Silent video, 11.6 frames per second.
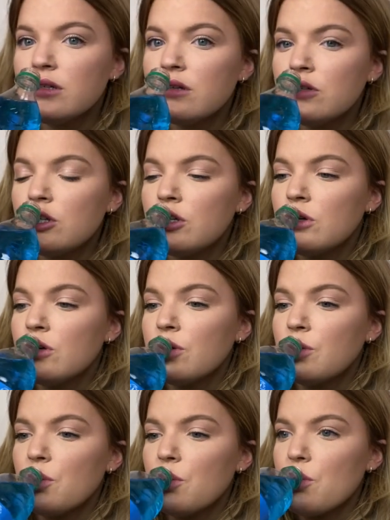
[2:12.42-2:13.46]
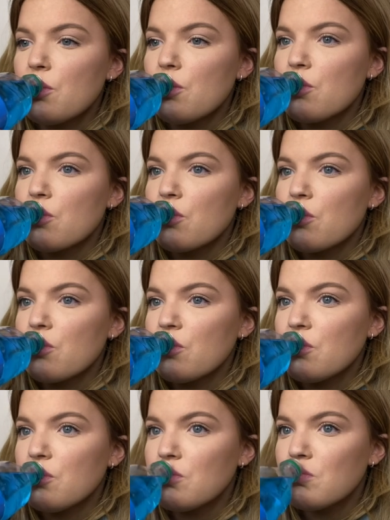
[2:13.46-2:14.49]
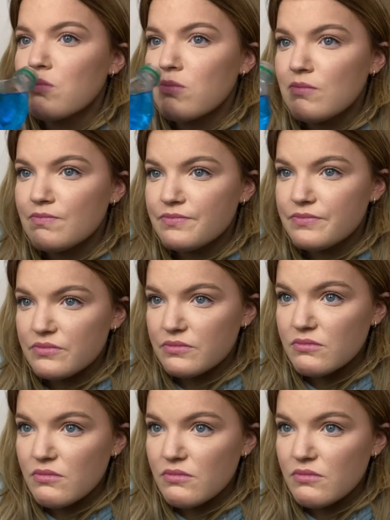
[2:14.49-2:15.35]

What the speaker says: [no speech]